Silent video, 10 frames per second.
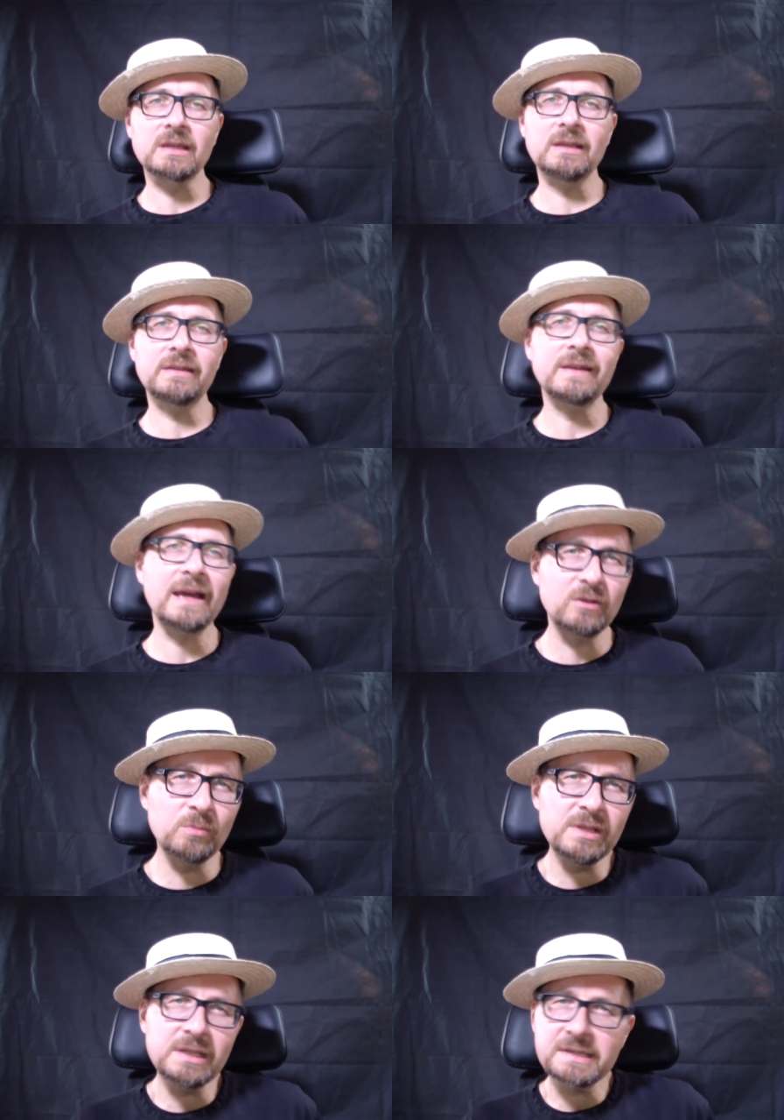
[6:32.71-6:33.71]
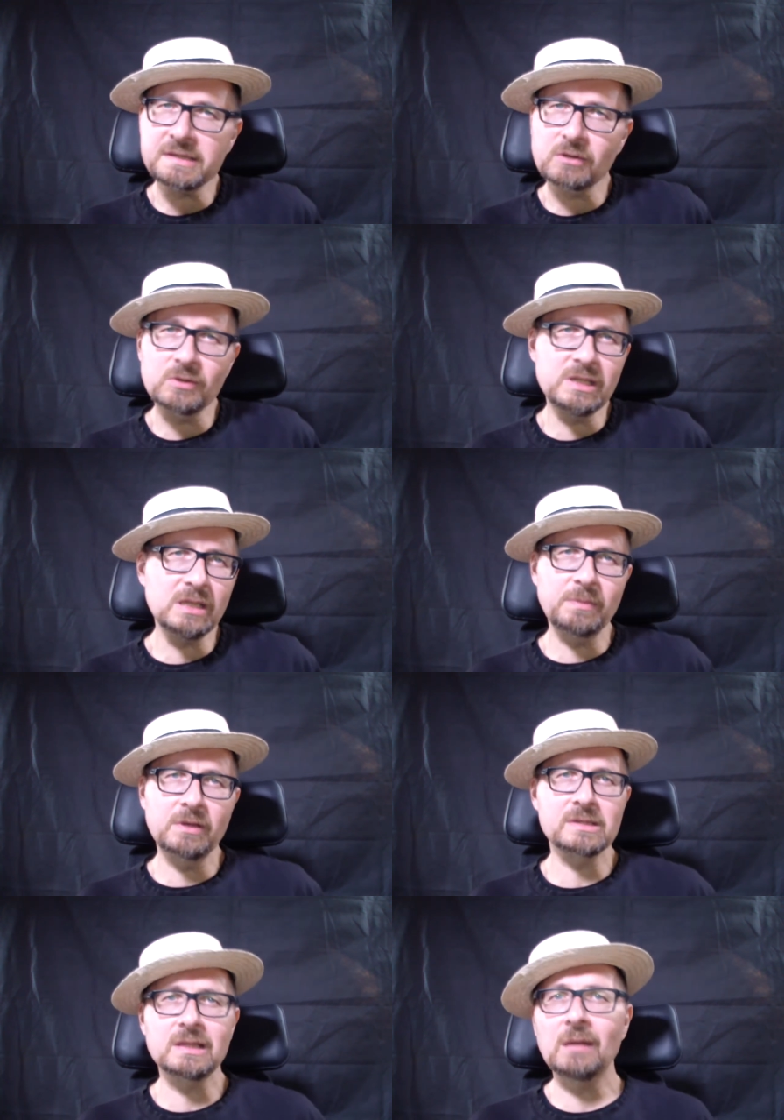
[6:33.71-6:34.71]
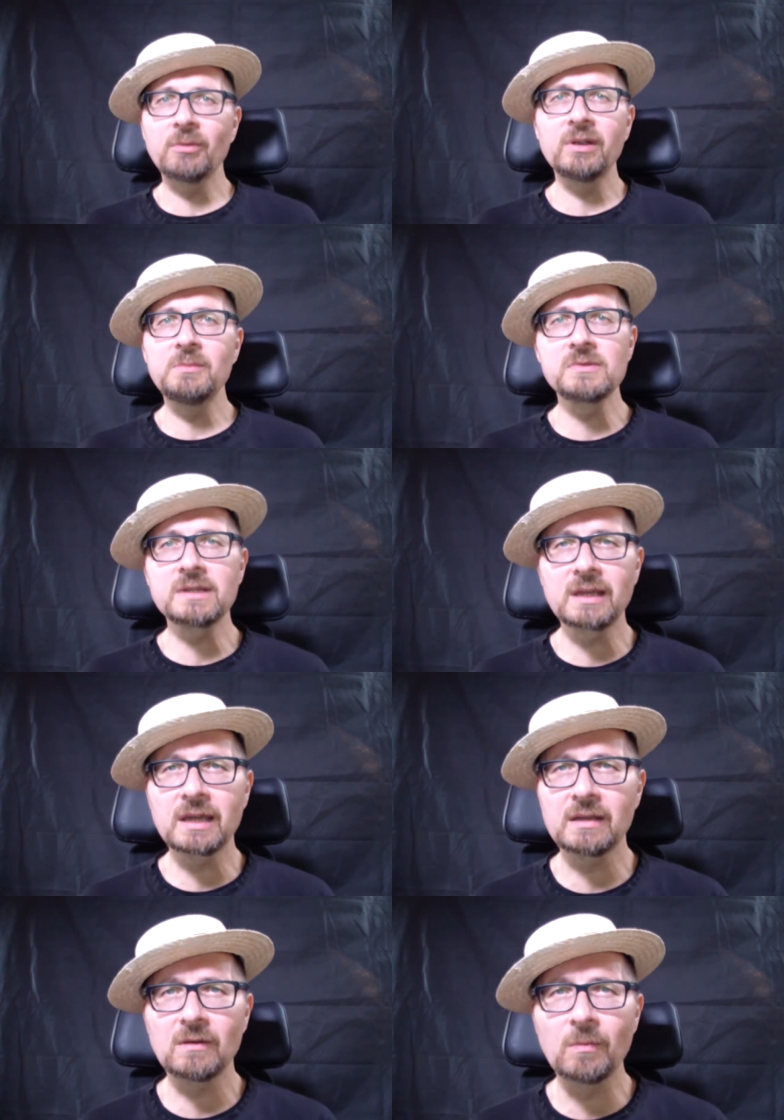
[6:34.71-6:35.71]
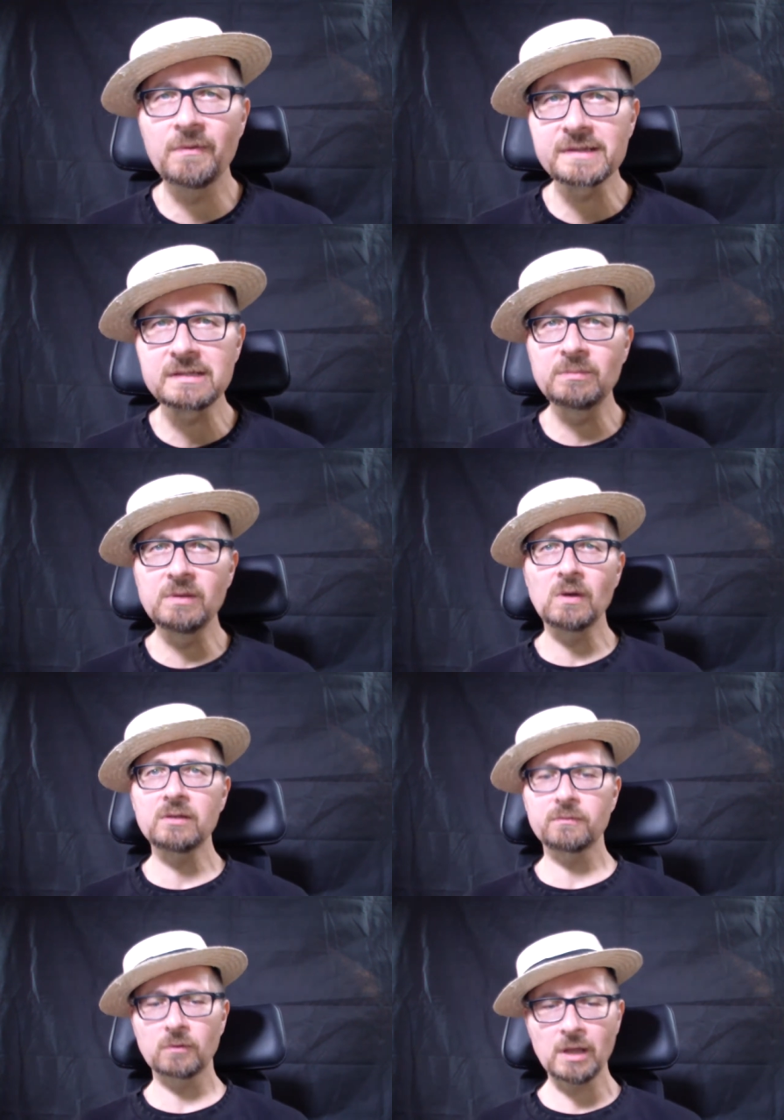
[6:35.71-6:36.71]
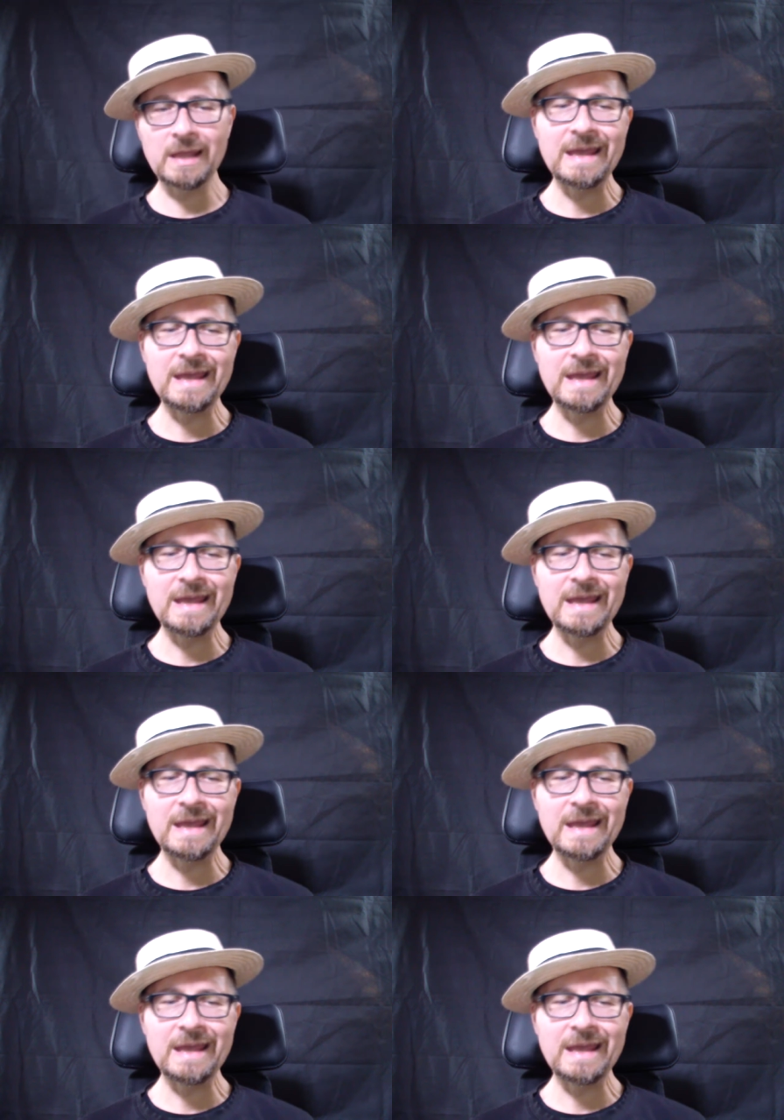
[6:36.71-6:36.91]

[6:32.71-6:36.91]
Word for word: And I don't mean it as a critique, because library music can obviously be wonderful.